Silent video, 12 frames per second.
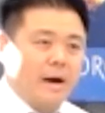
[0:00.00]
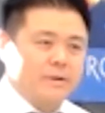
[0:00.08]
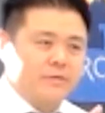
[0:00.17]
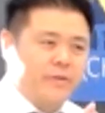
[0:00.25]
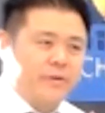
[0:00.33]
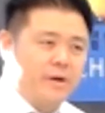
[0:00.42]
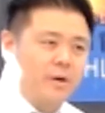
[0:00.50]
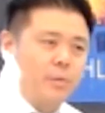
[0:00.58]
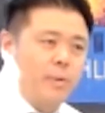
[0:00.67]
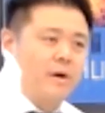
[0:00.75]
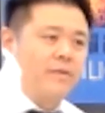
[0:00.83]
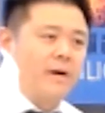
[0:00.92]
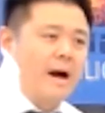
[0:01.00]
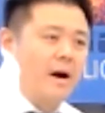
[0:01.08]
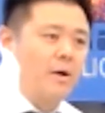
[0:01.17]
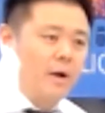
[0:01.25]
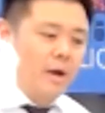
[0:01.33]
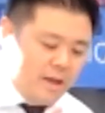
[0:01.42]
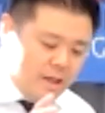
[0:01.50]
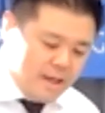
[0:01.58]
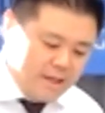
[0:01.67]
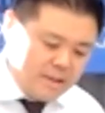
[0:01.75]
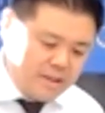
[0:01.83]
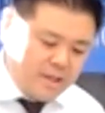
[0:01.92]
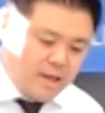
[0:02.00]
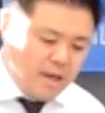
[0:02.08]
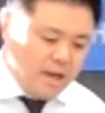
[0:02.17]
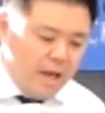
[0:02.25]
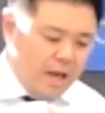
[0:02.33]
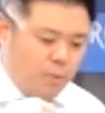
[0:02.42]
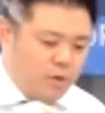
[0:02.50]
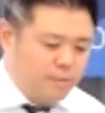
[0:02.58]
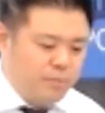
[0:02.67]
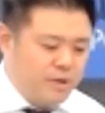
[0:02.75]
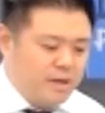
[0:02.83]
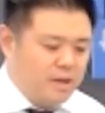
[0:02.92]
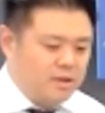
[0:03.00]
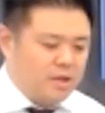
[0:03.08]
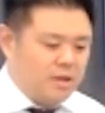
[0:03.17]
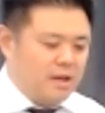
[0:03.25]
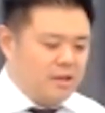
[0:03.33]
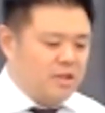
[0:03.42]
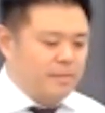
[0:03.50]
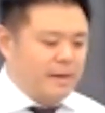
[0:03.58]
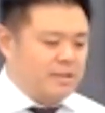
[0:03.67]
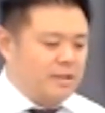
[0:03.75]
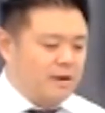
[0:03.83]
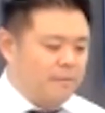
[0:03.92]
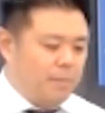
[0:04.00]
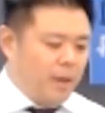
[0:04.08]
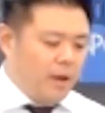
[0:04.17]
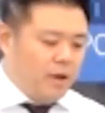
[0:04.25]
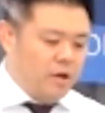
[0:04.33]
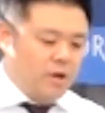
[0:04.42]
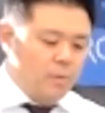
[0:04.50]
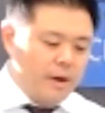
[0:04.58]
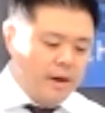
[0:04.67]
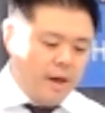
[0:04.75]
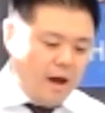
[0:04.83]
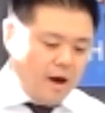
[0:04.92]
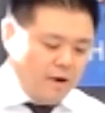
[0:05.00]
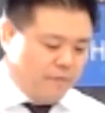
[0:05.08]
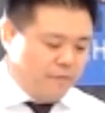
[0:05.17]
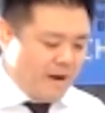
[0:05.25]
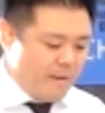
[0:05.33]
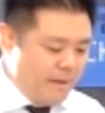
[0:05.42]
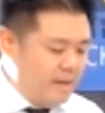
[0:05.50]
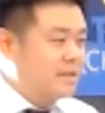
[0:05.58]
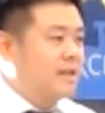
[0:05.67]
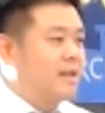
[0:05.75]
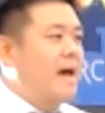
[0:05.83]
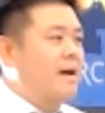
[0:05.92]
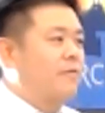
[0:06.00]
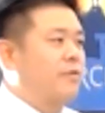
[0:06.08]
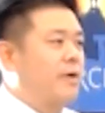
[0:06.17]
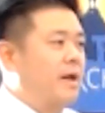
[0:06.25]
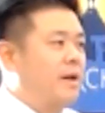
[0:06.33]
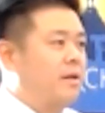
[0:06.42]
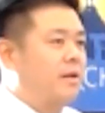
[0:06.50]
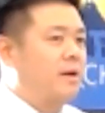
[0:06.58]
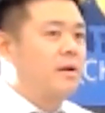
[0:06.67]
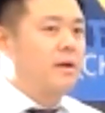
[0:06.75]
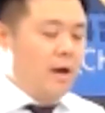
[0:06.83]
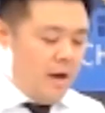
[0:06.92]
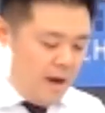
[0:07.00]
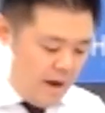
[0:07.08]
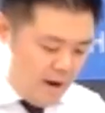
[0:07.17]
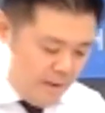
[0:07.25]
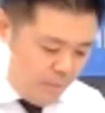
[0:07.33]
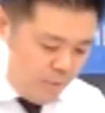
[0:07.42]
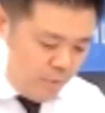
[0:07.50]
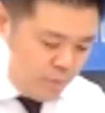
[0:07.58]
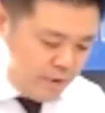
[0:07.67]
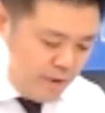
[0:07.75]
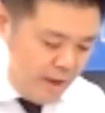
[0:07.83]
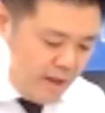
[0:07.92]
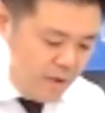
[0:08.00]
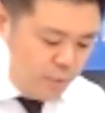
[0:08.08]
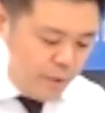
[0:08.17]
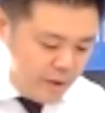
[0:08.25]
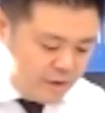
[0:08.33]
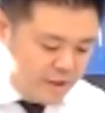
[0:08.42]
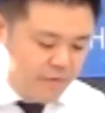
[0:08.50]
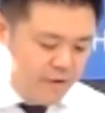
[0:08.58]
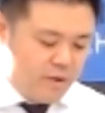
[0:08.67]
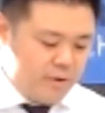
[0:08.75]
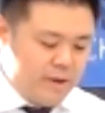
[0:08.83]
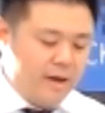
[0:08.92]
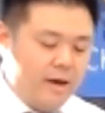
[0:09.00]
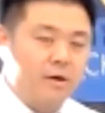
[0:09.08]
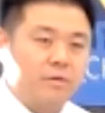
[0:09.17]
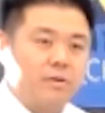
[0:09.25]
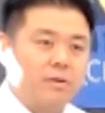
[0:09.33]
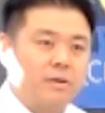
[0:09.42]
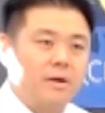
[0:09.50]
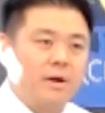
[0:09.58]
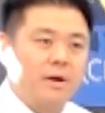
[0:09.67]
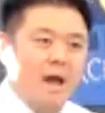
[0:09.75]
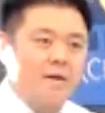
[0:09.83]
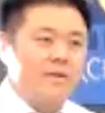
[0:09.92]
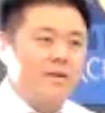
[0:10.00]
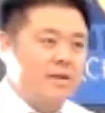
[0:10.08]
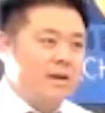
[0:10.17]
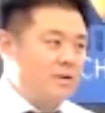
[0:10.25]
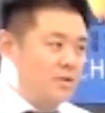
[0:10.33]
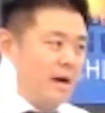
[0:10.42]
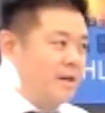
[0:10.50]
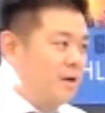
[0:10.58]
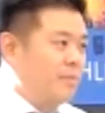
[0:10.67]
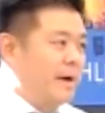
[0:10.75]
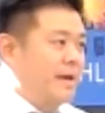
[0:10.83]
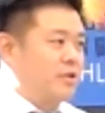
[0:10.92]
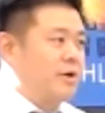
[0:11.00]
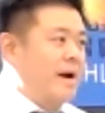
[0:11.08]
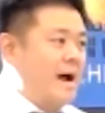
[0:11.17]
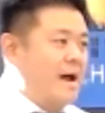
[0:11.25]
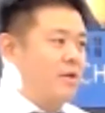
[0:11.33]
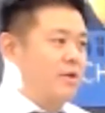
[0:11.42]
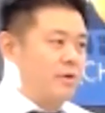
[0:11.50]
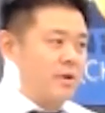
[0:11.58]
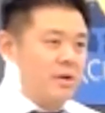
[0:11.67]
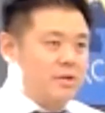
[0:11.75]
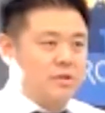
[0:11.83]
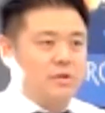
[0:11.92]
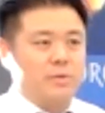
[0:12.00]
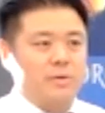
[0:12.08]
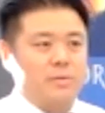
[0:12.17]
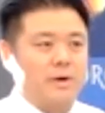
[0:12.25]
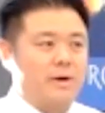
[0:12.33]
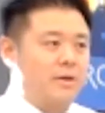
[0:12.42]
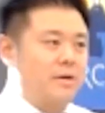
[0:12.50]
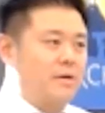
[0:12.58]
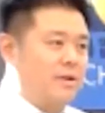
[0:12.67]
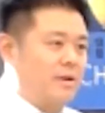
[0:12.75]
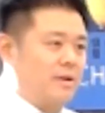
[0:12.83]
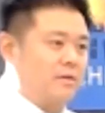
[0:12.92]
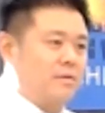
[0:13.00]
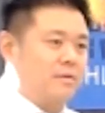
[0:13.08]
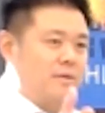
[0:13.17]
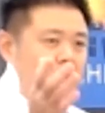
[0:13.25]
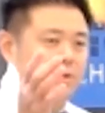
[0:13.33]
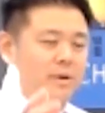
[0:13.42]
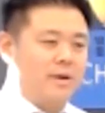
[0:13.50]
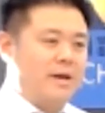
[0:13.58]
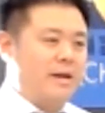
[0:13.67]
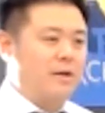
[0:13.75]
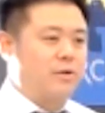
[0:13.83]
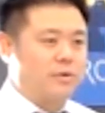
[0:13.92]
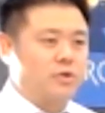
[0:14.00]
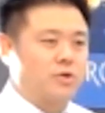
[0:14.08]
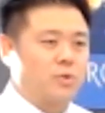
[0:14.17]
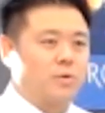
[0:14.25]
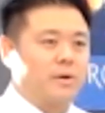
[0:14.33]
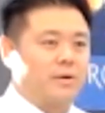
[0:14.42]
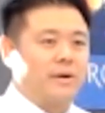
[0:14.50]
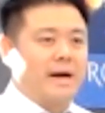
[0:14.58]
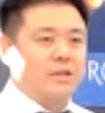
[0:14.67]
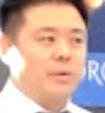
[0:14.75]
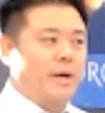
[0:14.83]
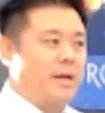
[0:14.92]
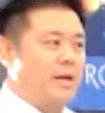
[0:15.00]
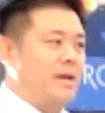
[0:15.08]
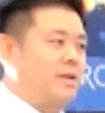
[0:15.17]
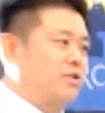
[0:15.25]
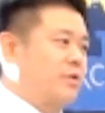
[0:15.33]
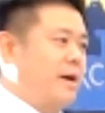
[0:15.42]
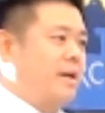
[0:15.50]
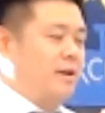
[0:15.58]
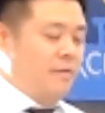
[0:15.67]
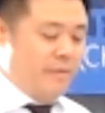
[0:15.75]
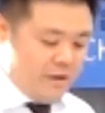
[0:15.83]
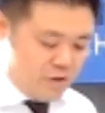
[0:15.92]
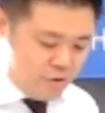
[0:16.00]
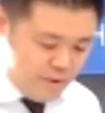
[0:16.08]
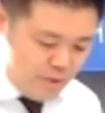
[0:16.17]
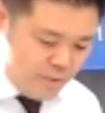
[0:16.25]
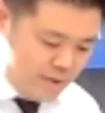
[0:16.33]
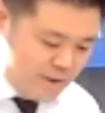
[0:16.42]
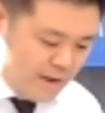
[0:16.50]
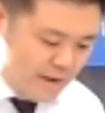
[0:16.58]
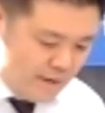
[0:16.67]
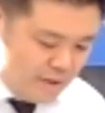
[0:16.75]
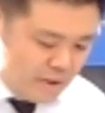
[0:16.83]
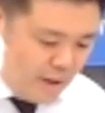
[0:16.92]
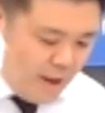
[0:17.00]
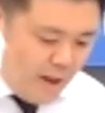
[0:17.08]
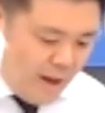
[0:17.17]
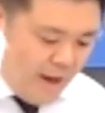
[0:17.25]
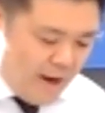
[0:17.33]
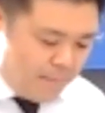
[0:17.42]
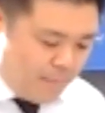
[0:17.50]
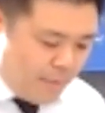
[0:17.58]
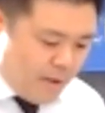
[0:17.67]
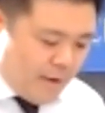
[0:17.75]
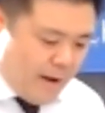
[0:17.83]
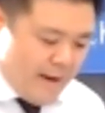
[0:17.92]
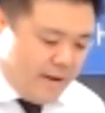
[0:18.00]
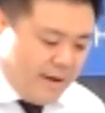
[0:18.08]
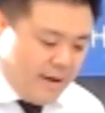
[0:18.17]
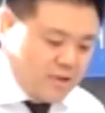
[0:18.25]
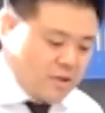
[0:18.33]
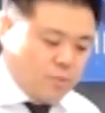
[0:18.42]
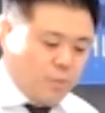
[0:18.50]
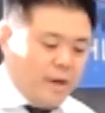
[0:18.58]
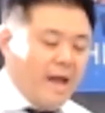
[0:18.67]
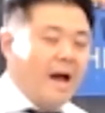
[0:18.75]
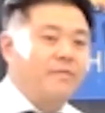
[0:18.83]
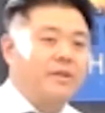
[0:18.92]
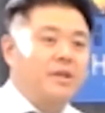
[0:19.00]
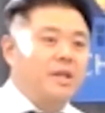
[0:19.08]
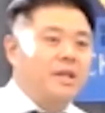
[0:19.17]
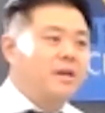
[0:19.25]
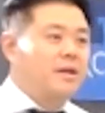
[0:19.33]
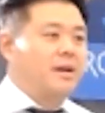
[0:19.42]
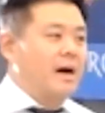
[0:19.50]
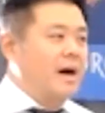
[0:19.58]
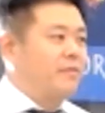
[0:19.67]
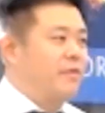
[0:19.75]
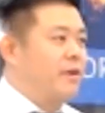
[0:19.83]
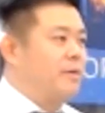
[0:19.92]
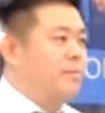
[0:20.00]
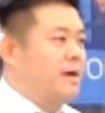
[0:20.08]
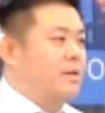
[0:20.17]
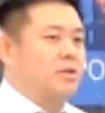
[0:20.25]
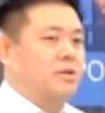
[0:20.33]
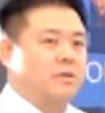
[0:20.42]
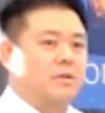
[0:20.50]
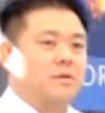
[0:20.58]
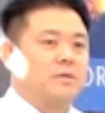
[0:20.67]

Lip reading: I was very aware of how easy it would be to think to myself, you know what? Our family doesn't lack for anything. We're in relatively good health. Everything's on the right track. You know, kids are doing well. They're going, getting through school and graduating each grade and eventually going to college. And I guess we haven't needed God very much.